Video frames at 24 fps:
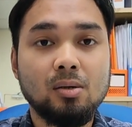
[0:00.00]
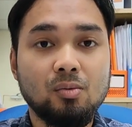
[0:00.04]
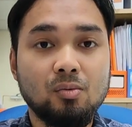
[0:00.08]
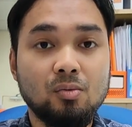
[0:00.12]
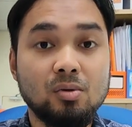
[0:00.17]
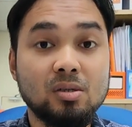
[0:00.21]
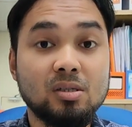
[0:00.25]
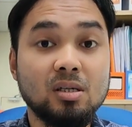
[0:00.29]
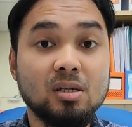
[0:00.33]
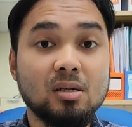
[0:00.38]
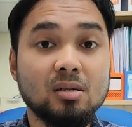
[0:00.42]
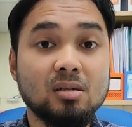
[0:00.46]

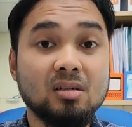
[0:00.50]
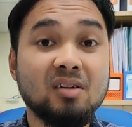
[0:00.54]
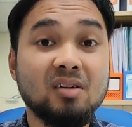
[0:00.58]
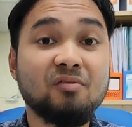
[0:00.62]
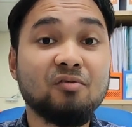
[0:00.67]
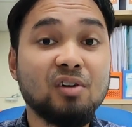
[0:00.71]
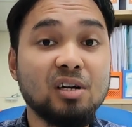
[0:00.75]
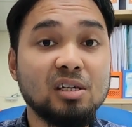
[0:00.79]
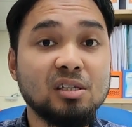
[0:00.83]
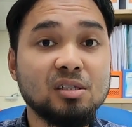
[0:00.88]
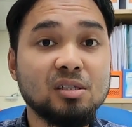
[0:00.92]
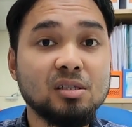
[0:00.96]
which are
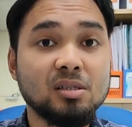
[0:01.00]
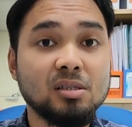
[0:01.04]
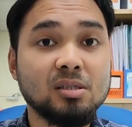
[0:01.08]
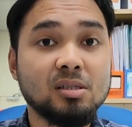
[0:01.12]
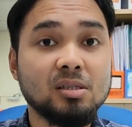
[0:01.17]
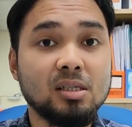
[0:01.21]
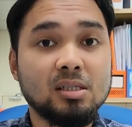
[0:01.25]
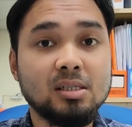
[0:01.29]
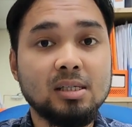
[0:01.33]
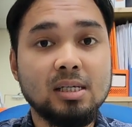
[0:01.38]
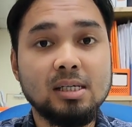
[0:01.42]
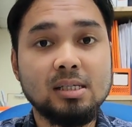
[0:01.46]
differential,
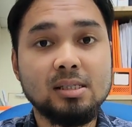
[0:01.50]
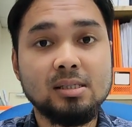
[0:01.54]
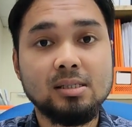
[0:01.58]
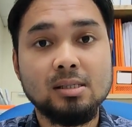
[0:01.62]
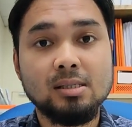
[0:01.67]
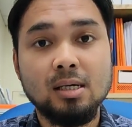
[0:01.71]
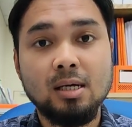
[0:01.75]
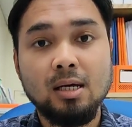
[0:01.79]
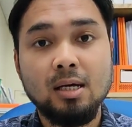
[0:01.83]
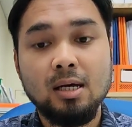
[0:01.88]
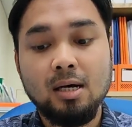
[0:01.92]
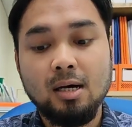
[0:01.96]
such as
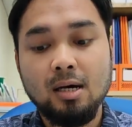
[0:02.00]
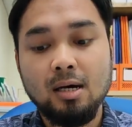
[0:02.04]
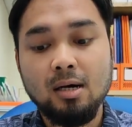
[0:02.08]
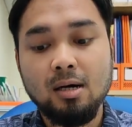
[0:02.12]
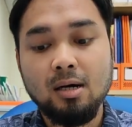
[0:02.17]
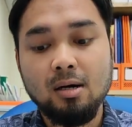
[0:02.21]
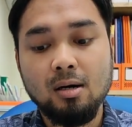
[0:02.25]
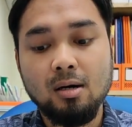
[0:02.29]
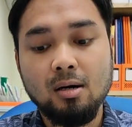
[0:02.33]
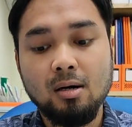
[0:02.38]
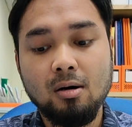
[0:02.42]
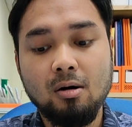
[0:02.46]

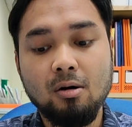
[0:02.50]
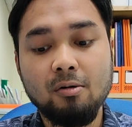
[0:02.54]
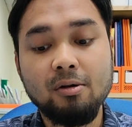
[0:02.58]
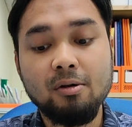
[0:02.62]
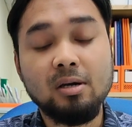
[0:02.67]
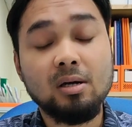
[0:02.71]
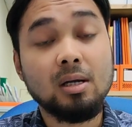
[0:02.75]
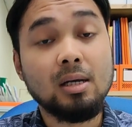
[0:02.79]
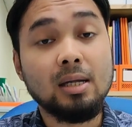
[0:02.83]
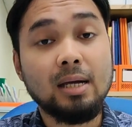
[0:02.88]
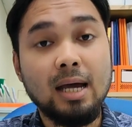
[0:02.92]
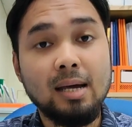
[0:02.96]

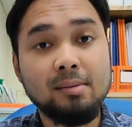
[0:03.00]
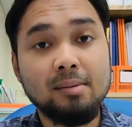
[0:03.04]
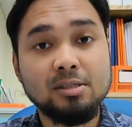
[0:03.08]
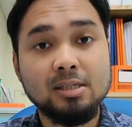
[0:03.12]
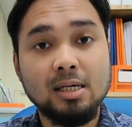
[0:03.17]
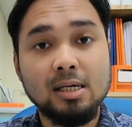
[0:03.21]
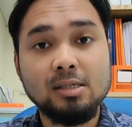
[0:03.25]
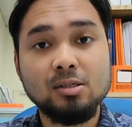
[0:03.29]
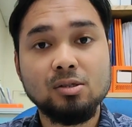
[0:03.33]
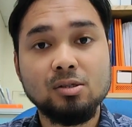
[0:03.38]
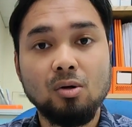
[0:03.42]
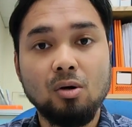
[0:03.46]
auricular
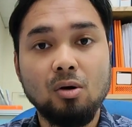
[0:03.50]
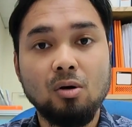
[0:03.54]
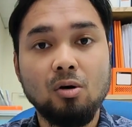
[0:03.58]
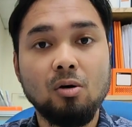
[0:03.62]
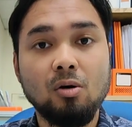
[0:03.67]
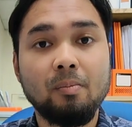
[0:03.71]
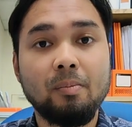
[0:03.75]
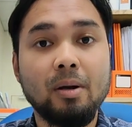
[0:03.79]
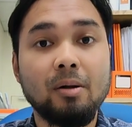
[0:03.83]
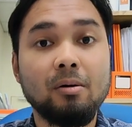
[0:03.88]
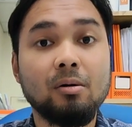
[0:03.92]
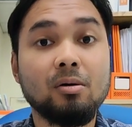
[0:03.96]
abscess
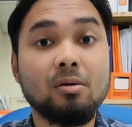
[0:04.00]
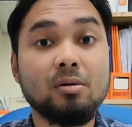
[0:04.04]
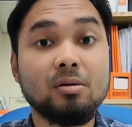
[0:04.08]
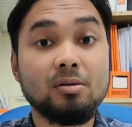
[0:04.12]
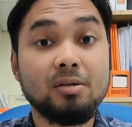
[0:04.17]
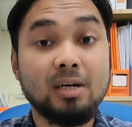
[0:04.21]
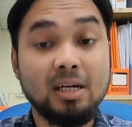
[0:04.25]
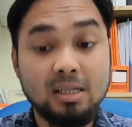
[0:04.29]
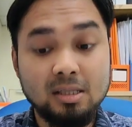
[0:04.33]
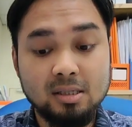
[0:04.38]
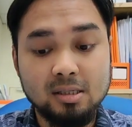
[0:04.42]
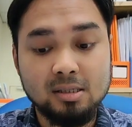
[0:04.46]
or
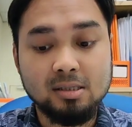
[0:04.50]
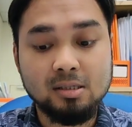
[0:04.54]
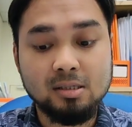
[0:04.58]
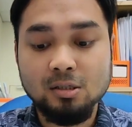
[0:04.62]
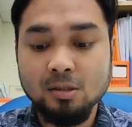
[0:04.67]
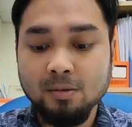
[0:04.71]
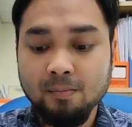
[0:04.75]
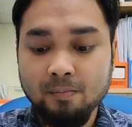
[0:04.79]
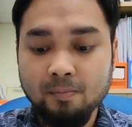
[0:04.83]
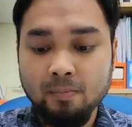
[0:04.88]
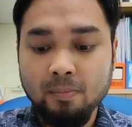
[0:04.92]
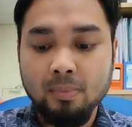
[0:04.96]
perichondritis.
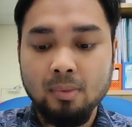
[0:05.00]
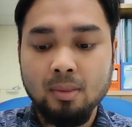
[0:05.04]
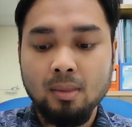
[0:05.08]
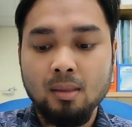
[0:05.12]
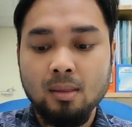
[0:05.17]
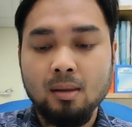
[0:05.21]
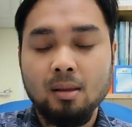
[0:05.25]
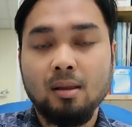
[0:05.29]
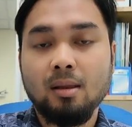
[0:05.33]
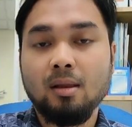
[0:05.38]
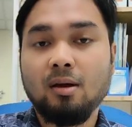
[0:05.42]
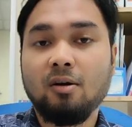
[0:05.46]

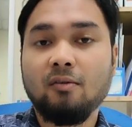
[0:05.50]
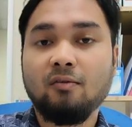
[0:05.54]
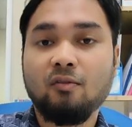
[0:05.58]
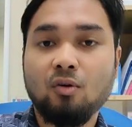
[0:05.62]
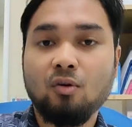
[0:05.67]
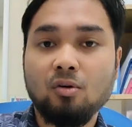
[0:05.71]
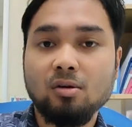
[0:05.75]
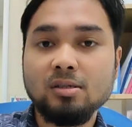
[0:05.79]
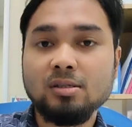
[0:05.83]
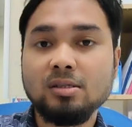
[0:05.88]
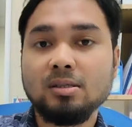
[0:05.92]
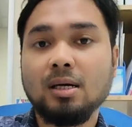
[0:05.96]
Now, of
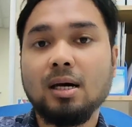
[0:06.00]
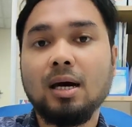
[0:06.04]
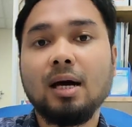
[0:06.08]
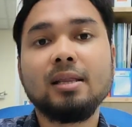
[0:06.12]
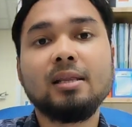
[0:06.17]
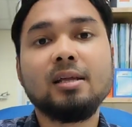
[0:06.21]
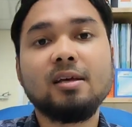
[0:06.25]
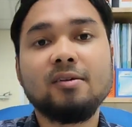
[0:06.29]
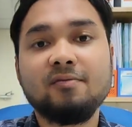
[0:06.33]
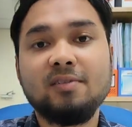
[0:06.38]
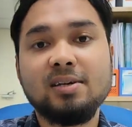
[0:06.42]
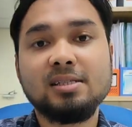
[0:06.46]
course,
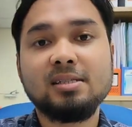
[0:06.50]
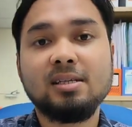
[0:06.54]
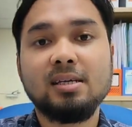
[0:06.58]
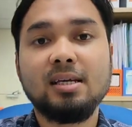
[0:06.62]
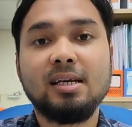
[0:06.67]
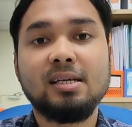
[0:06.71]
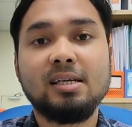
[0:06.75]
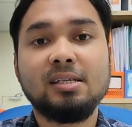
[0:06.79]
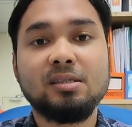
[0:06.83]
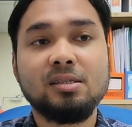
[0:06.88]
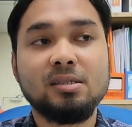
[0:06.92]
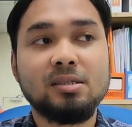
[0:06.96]
other
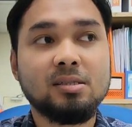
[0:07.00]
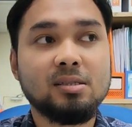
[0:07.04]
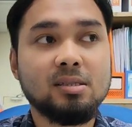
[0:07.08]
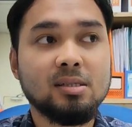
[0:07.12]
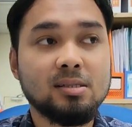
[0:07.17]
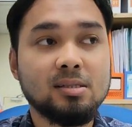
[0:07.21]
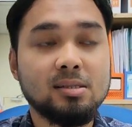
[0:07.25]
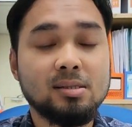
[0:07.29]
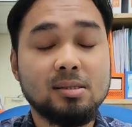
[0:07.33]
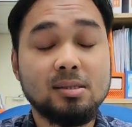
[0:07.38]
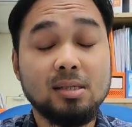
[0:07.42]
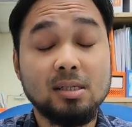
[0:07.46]
investigations
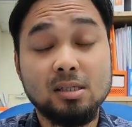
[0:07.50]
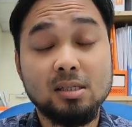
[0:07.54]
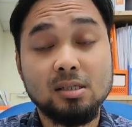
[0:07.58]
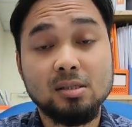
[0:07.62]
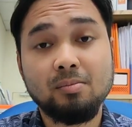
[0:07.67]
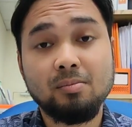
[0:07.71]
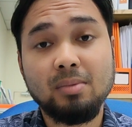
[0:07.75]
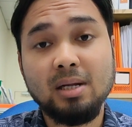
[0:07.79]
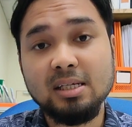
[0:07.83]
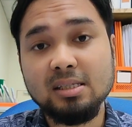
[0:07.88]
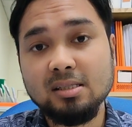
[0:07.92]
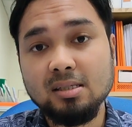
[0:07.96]
such as
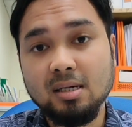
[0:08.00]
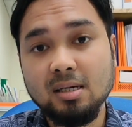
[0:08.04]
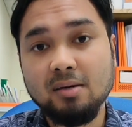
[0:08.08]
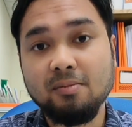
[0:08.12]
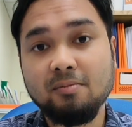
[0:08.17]
blood